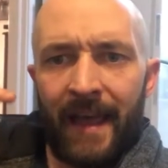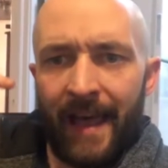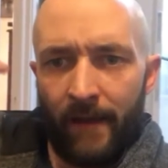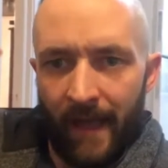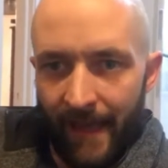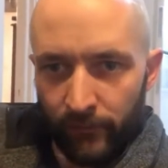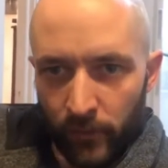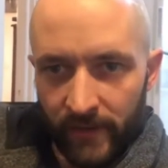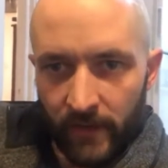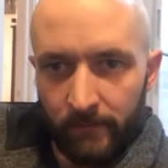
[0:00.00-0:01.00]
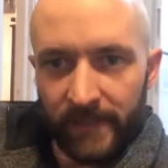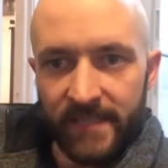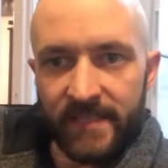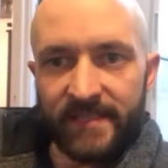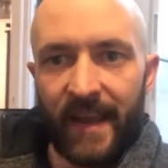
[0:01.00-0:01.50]
after it
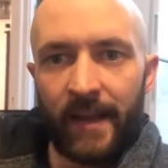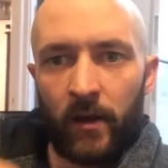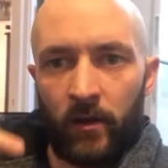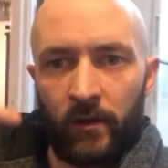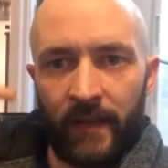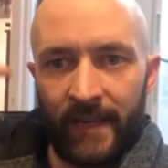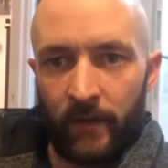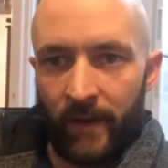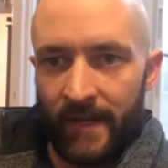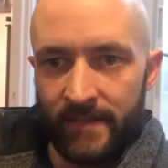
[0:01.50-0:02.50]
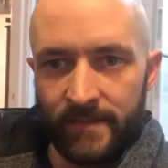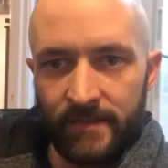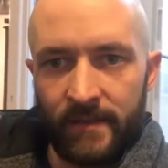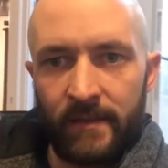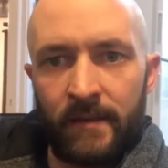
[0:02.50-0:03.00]
completes a cycle,
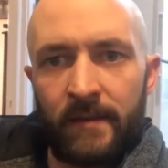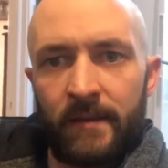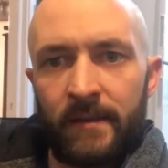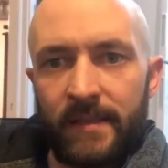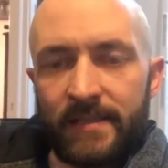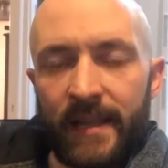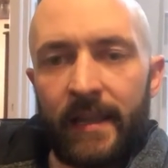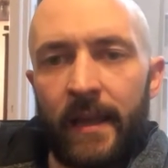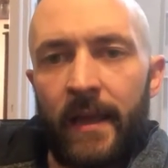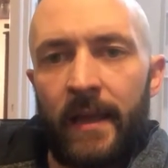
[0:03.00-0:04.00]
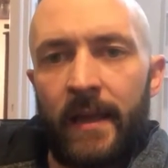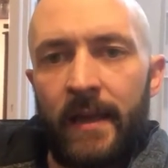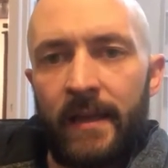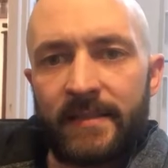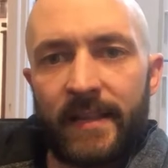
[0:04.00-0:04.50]
anyways, it's like a